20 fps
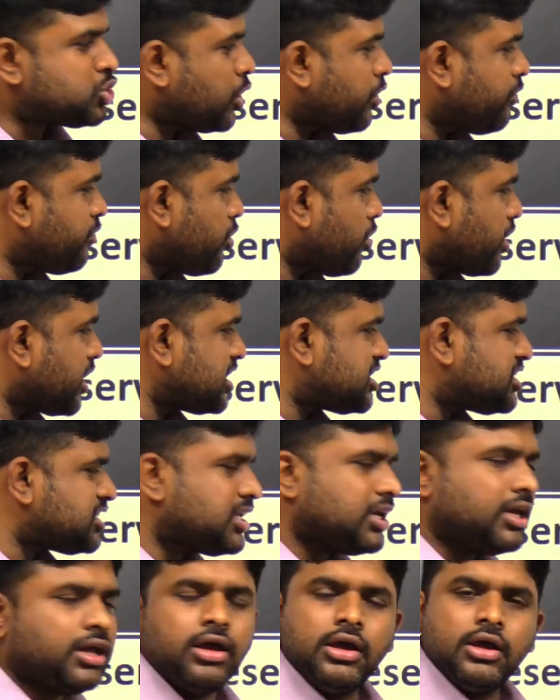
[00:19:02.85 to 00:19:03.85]
So if you are
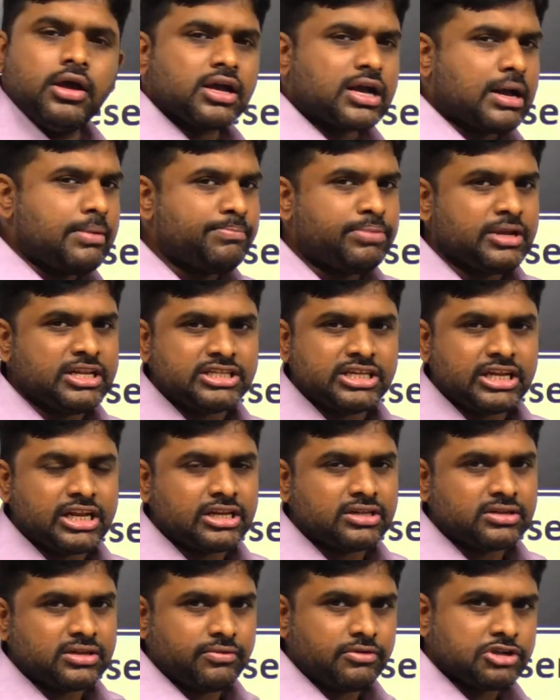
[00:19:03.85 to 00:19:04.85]
ST,
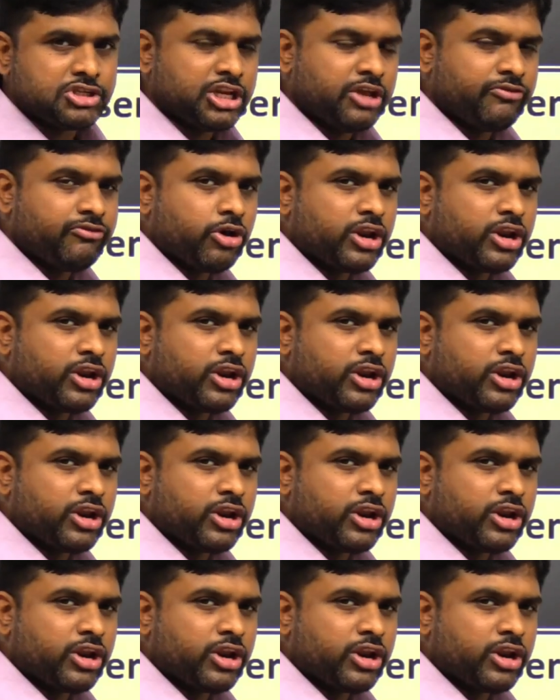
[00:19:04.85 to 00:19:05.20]
compulsory reservation.